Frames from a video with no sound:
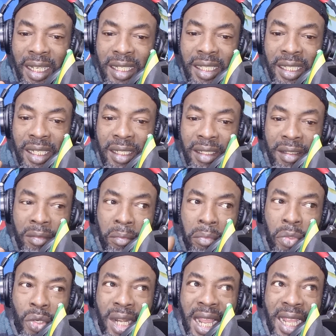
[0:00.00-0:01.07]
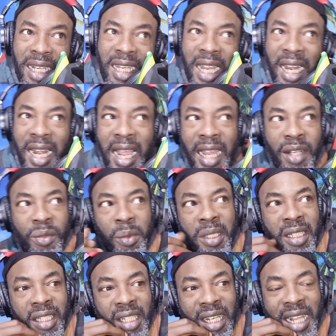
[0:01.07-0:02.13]
see, more likely aligned
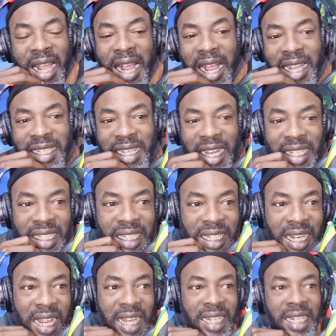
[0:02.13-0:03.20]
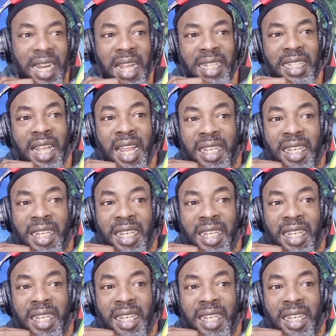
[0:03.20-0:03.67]
with the Gaza and thing like that.